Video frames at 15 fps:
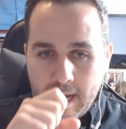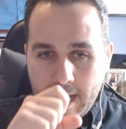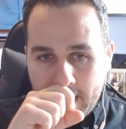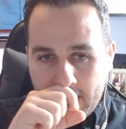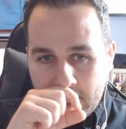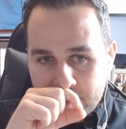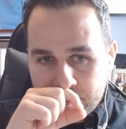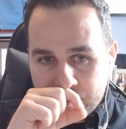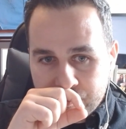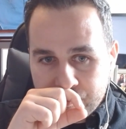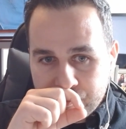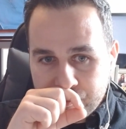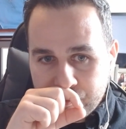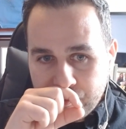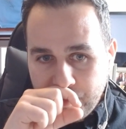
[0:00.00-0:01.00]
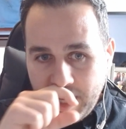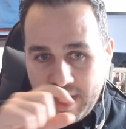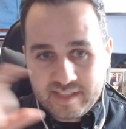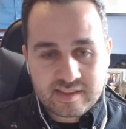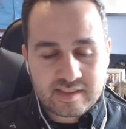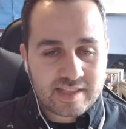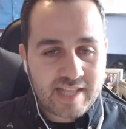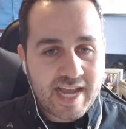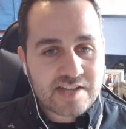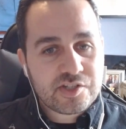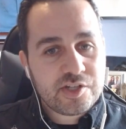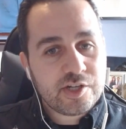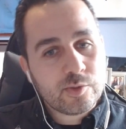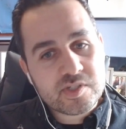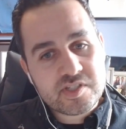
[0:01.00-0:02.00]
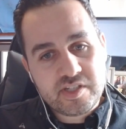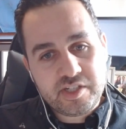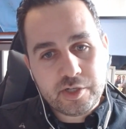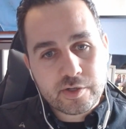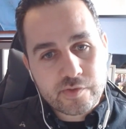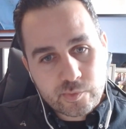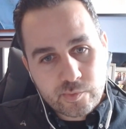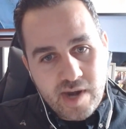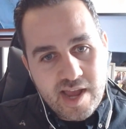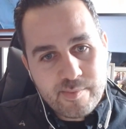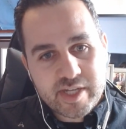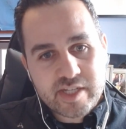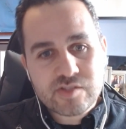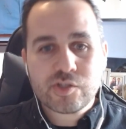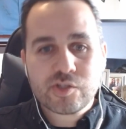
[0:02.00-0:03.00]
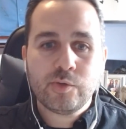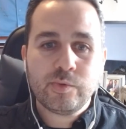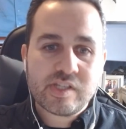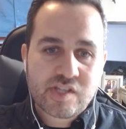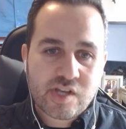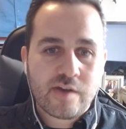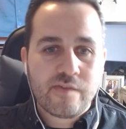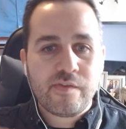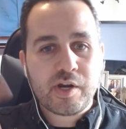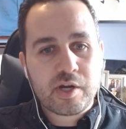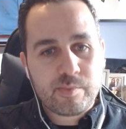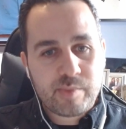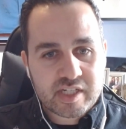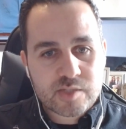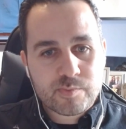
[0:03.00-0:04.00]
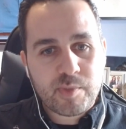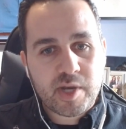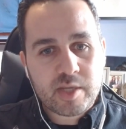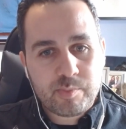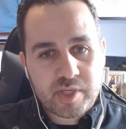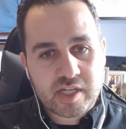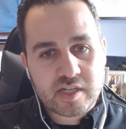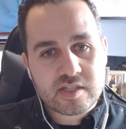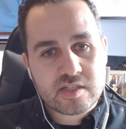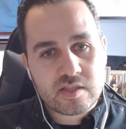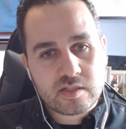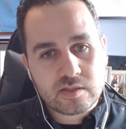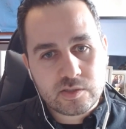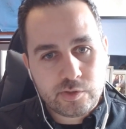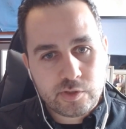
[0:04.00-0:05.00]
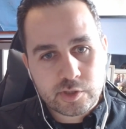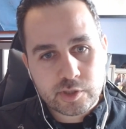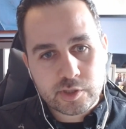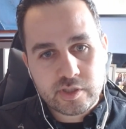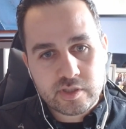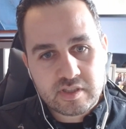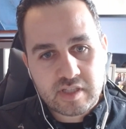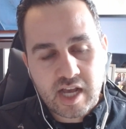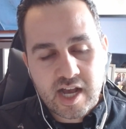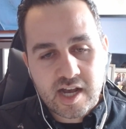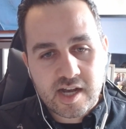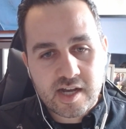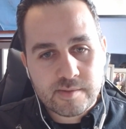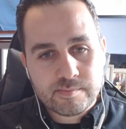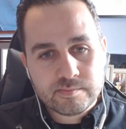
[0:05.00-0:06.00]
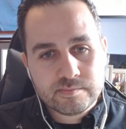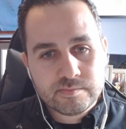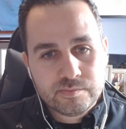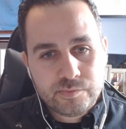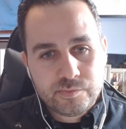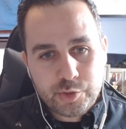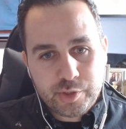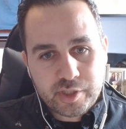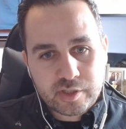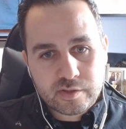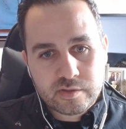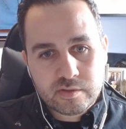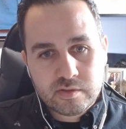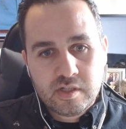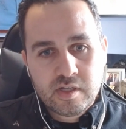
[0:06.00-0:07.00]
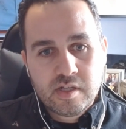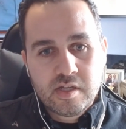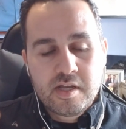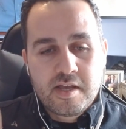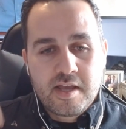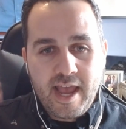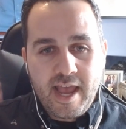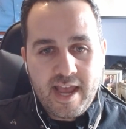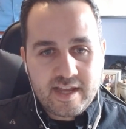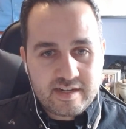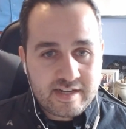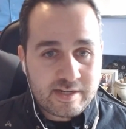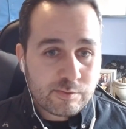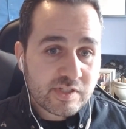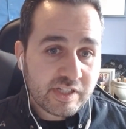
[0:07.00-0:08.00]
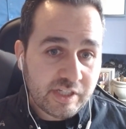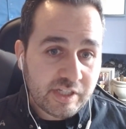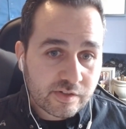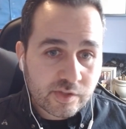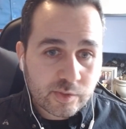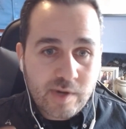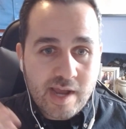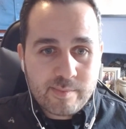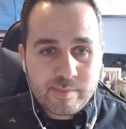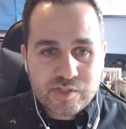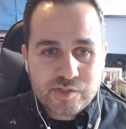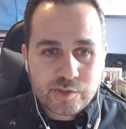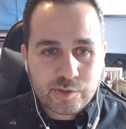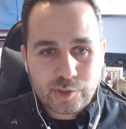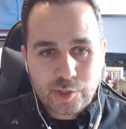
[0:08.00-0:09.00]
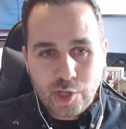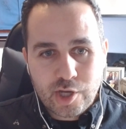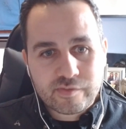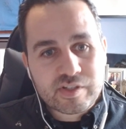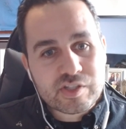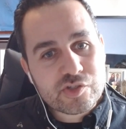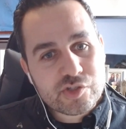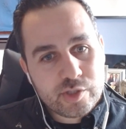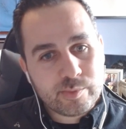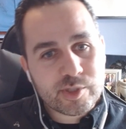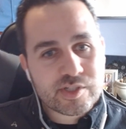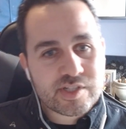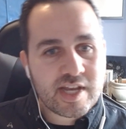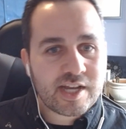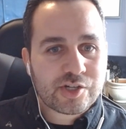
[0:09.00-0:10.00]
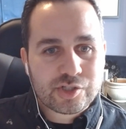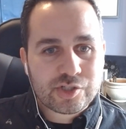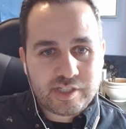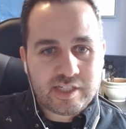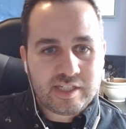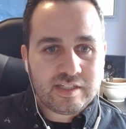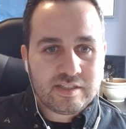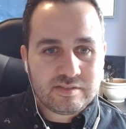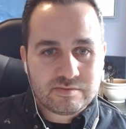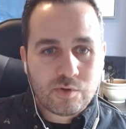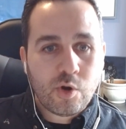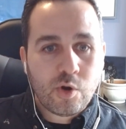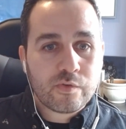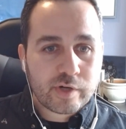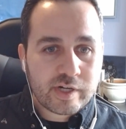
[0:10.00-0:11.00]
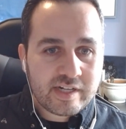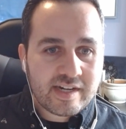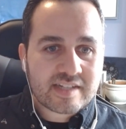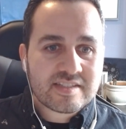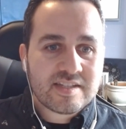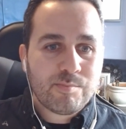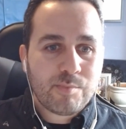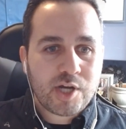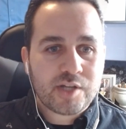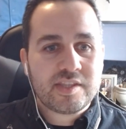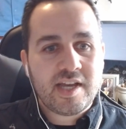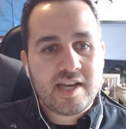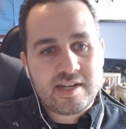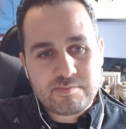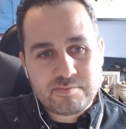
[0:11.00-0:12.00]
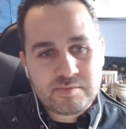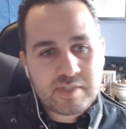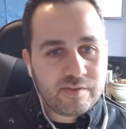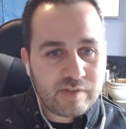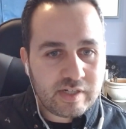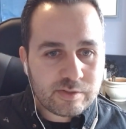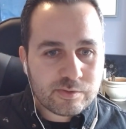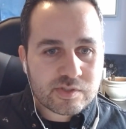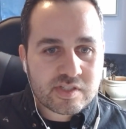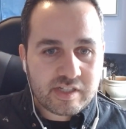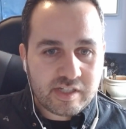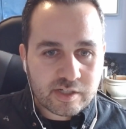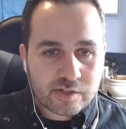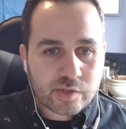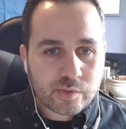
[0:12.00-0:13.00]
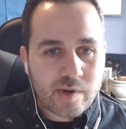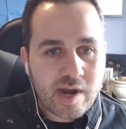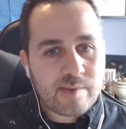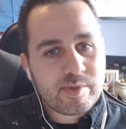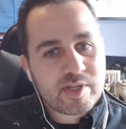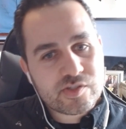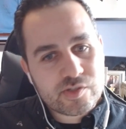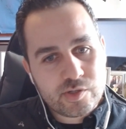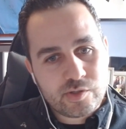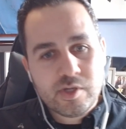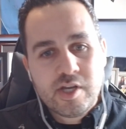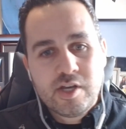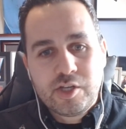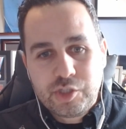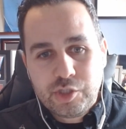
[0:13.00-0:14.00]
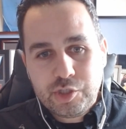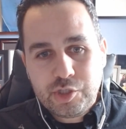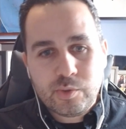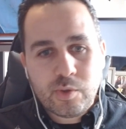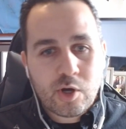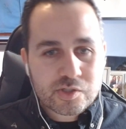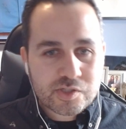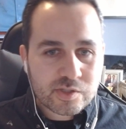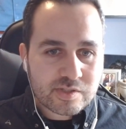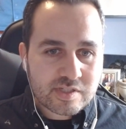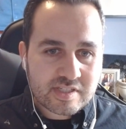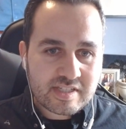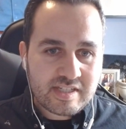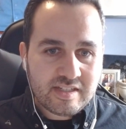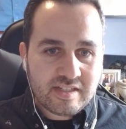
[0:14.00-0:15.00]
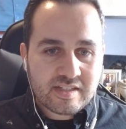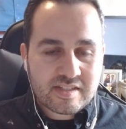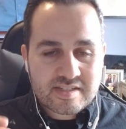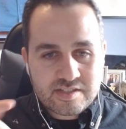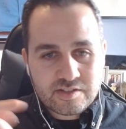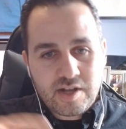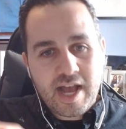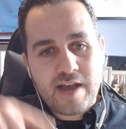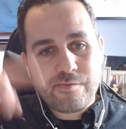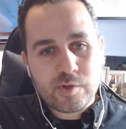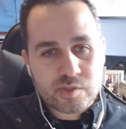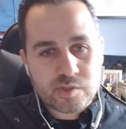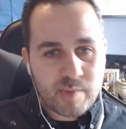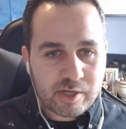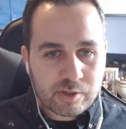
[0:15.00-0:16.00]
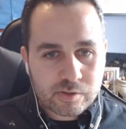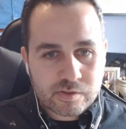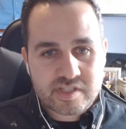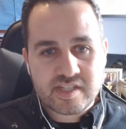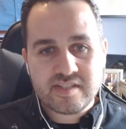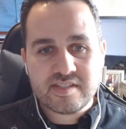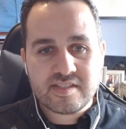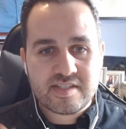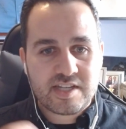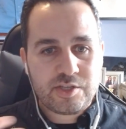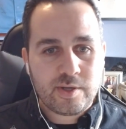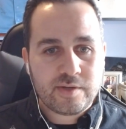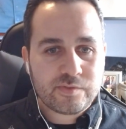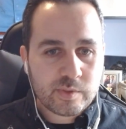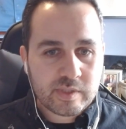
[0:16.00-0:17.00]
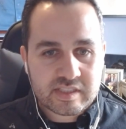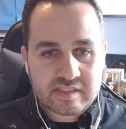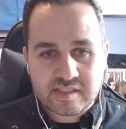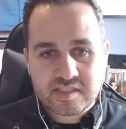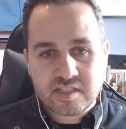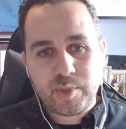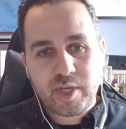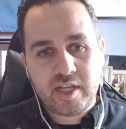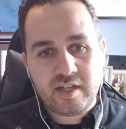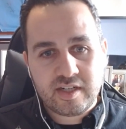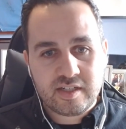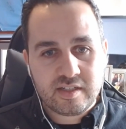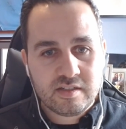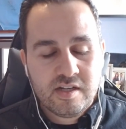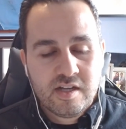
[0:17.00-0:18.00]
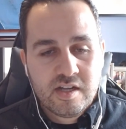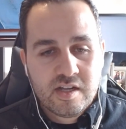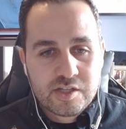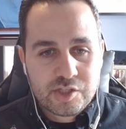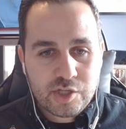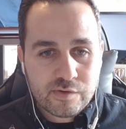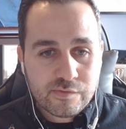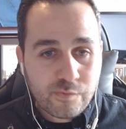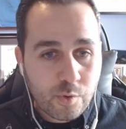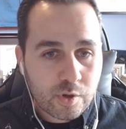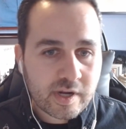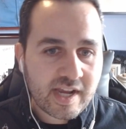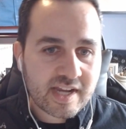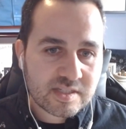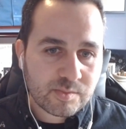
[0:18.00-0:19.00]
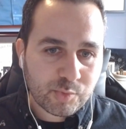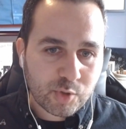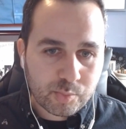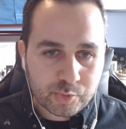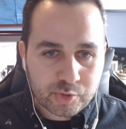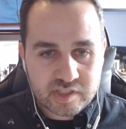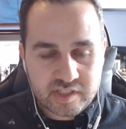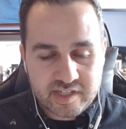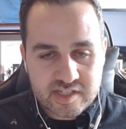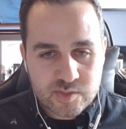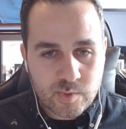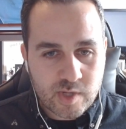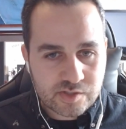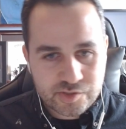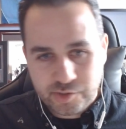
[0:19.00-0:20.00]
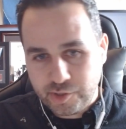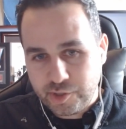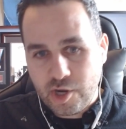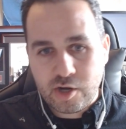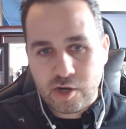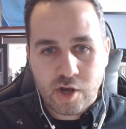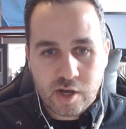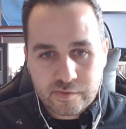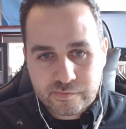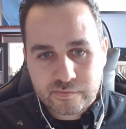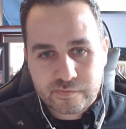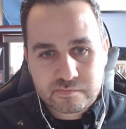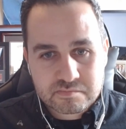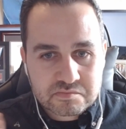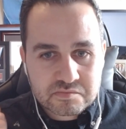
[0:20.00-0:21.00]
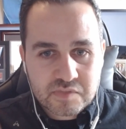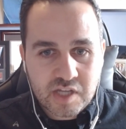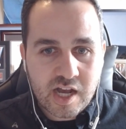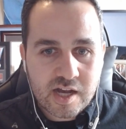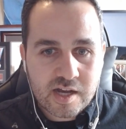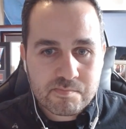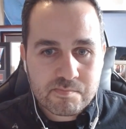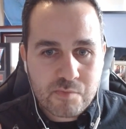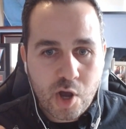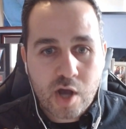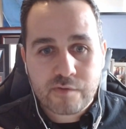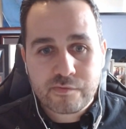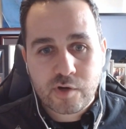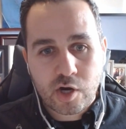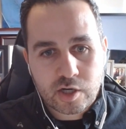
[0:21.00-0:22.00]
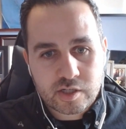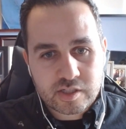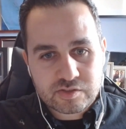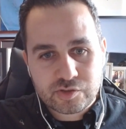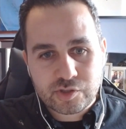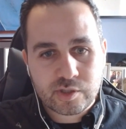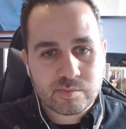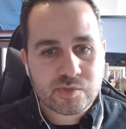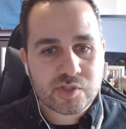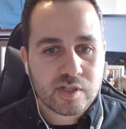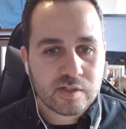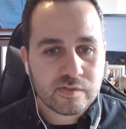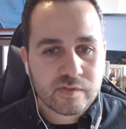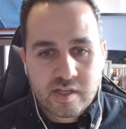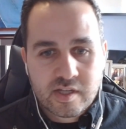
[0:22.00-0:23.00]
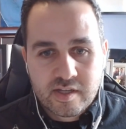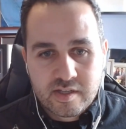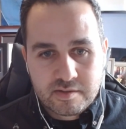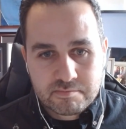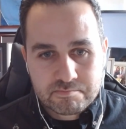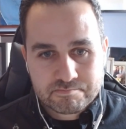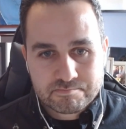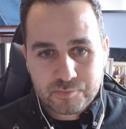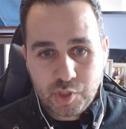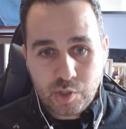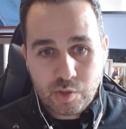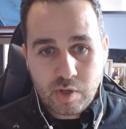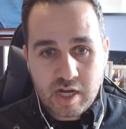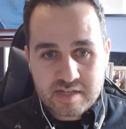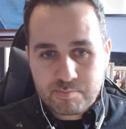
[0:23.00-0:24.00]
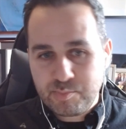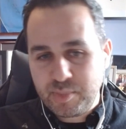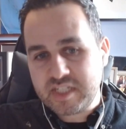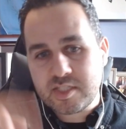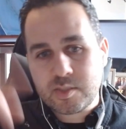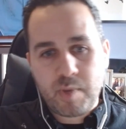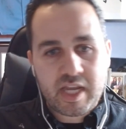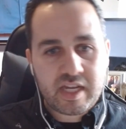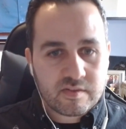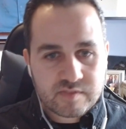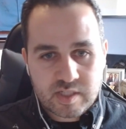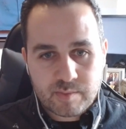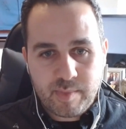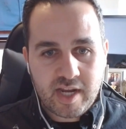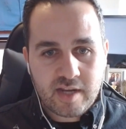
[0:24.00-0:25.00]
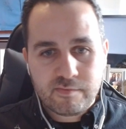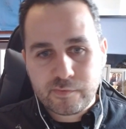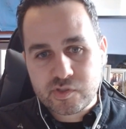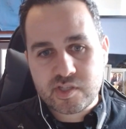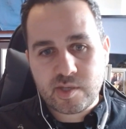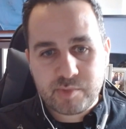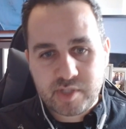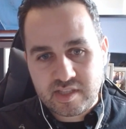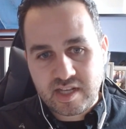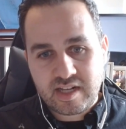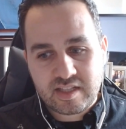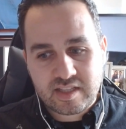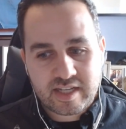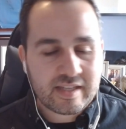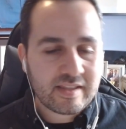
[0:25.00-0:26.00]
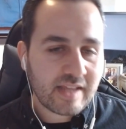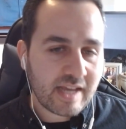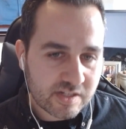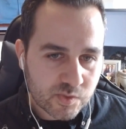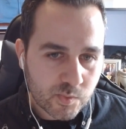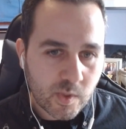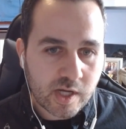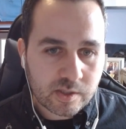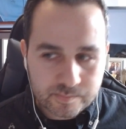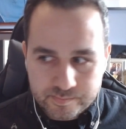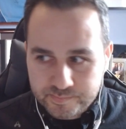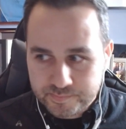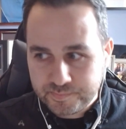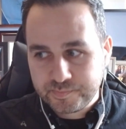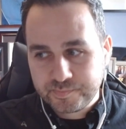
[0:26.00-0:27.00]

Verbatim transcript: Um, mm-hmm. and last year was the year of the rabbit. So we saw a very big spike because of the lunar um, new year. And it was a year of the rabbit. So a lot of consumers actually over indexed and bought that given it was the year of the rabbit. So you do also see still have those micro seasons that you have to anticipate and you know forecast appropriately as well so you're not off um, off guard in terms of you know a big spike of demand for something that like that as well